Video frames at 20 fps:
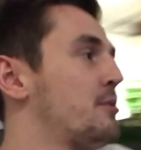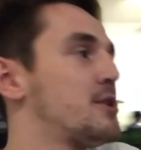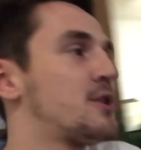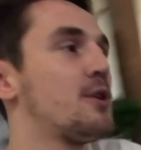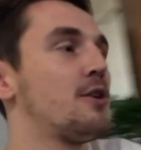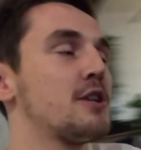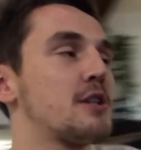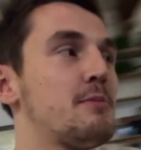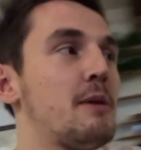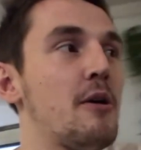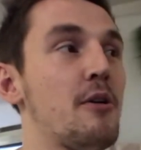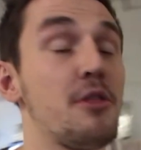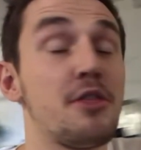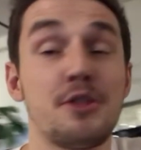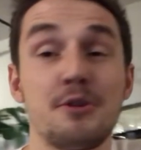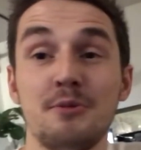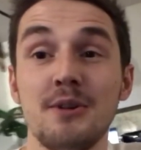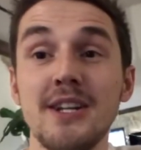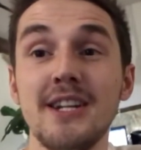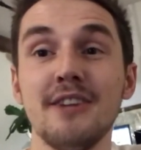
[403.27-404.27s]
We talked
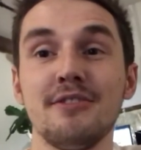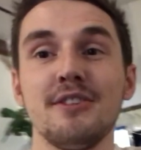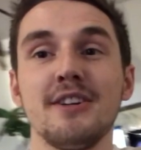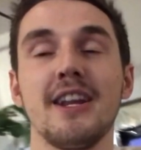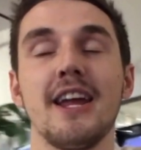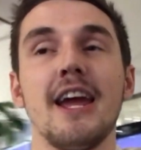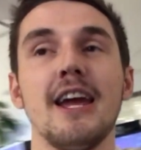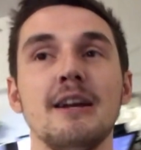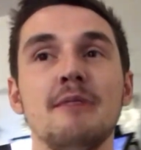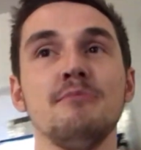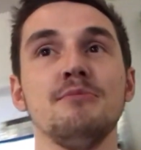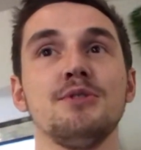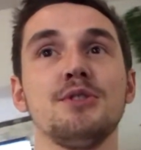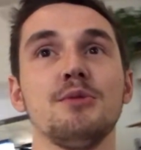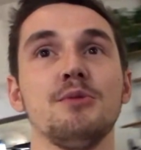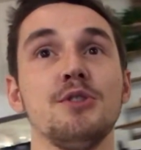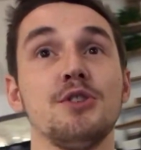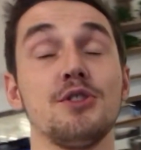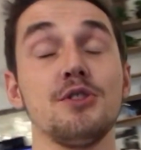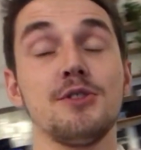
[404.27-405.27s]
about three different
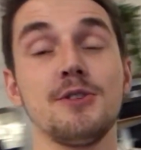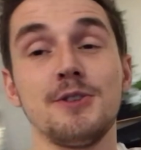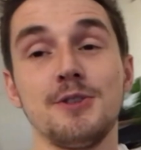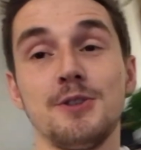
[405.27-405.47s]
games, which